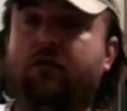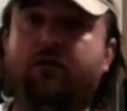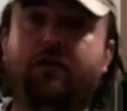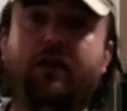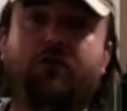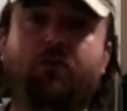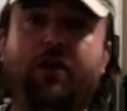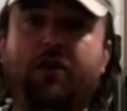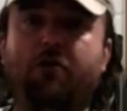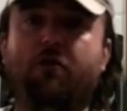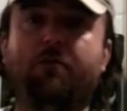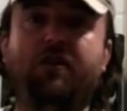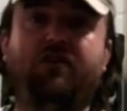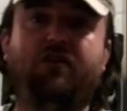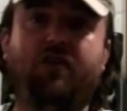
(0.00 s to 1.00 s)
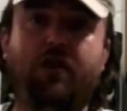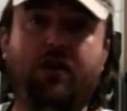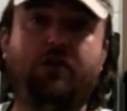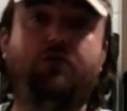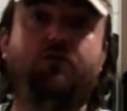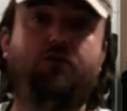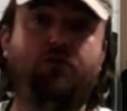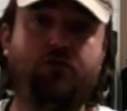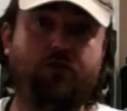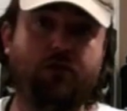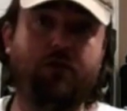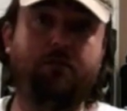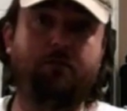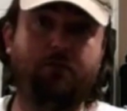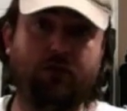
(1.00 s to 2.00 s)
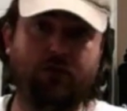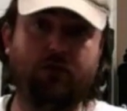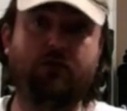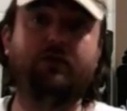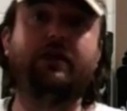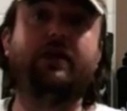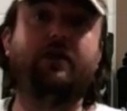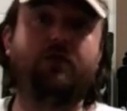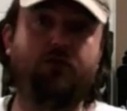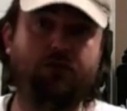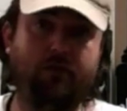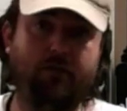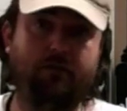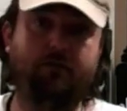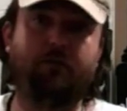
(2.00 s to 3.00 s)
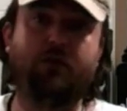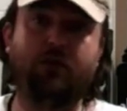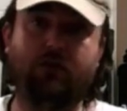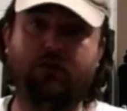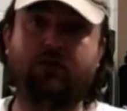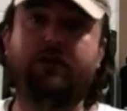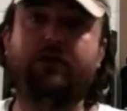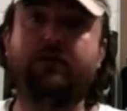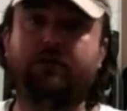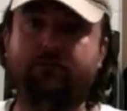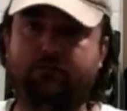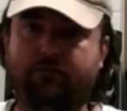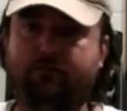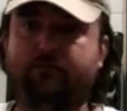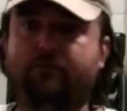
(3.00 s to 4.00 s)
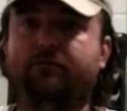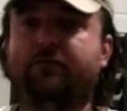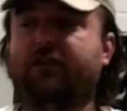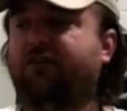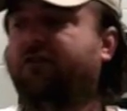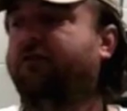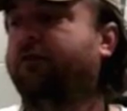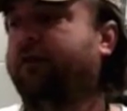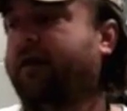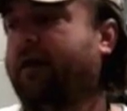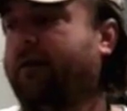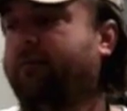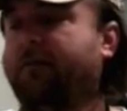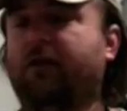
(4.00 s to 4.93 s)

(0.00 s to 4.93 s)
That's why you heard me say triplet, triplet. Listen to it again.